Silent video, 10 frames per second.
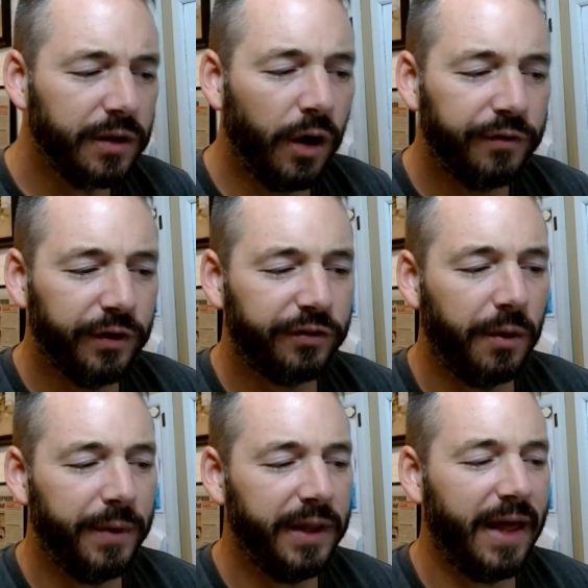you know, if you're
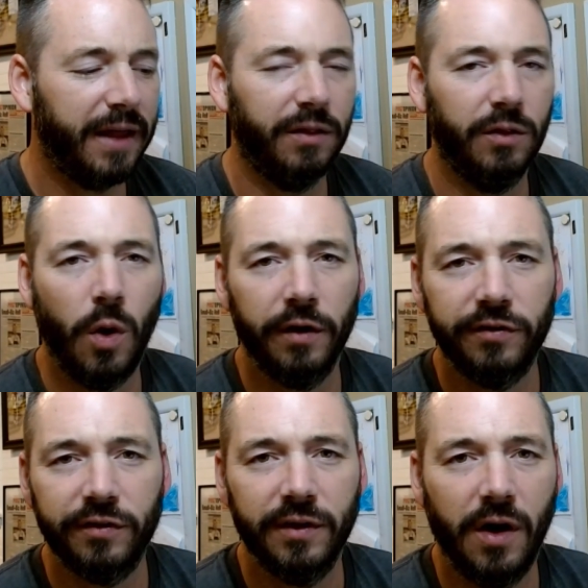somebody that
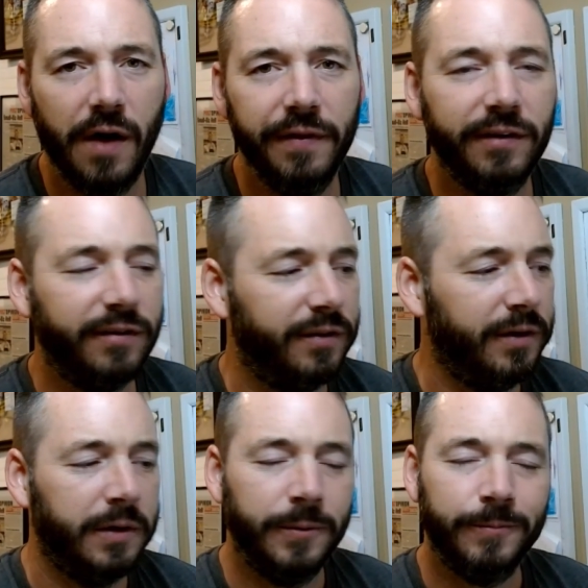lost on this,
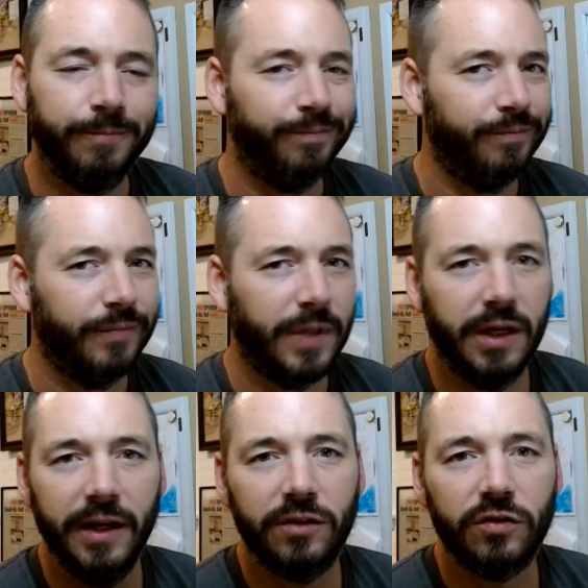
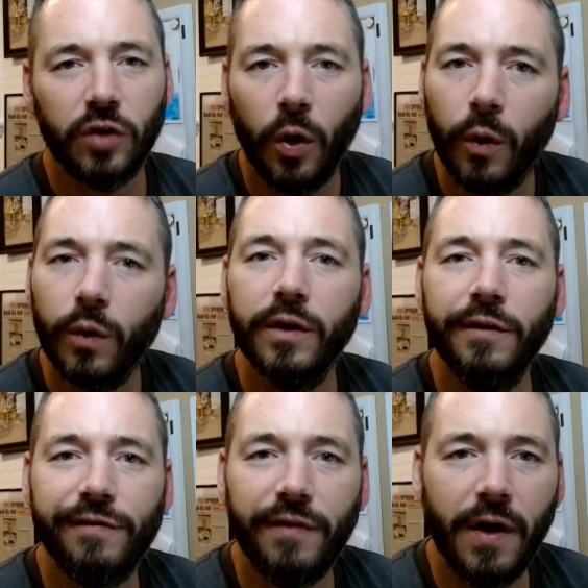it's
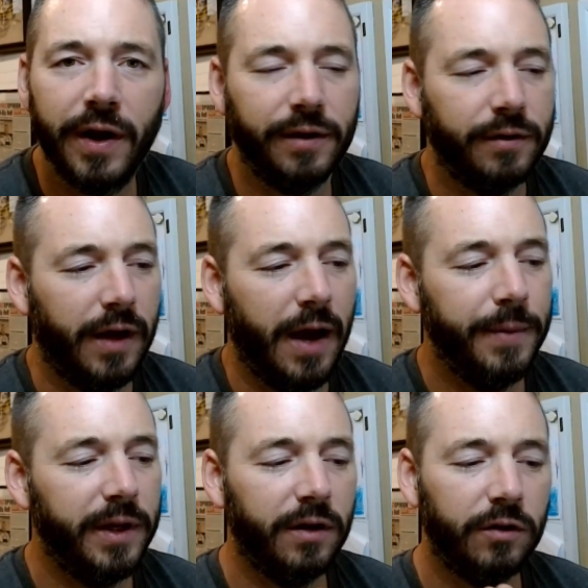totally fine. I
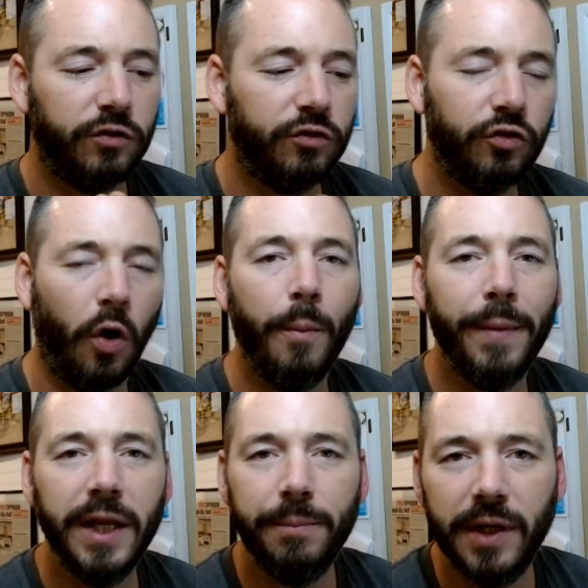mean, so
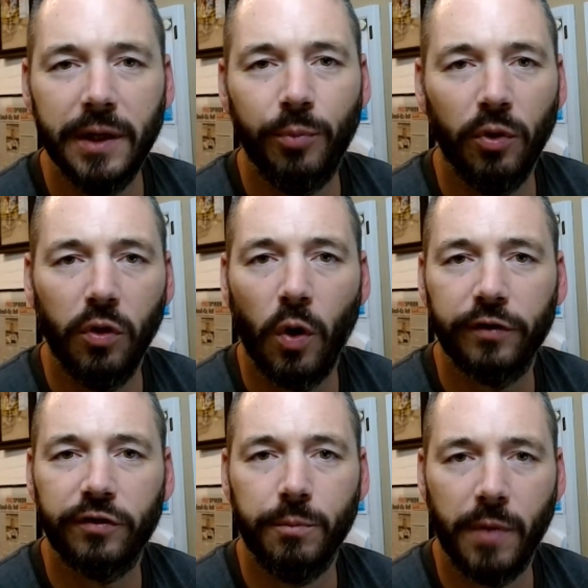many people
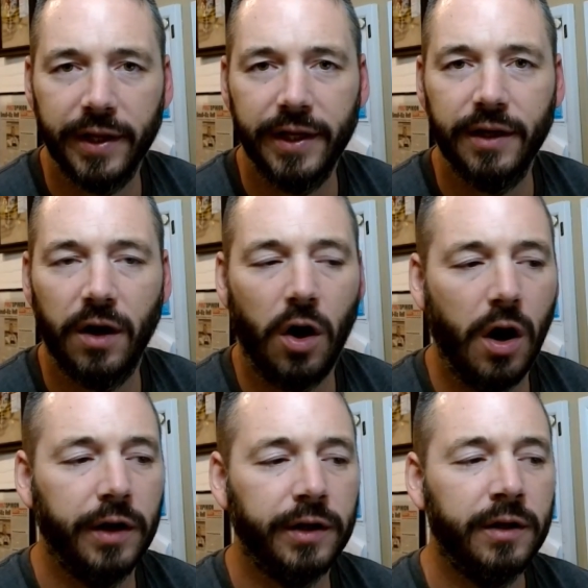lost money
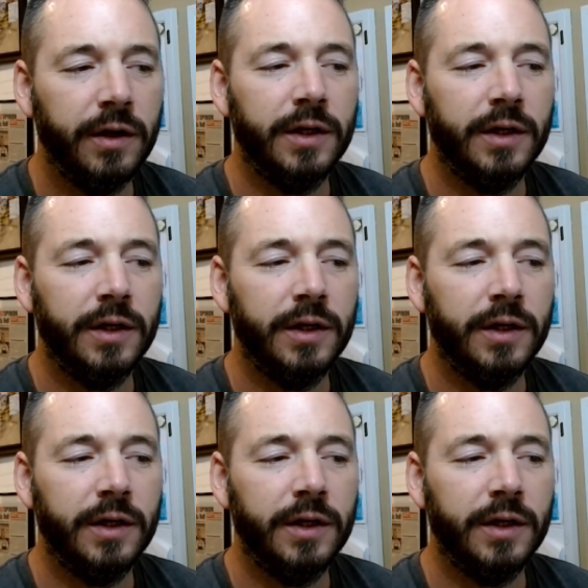on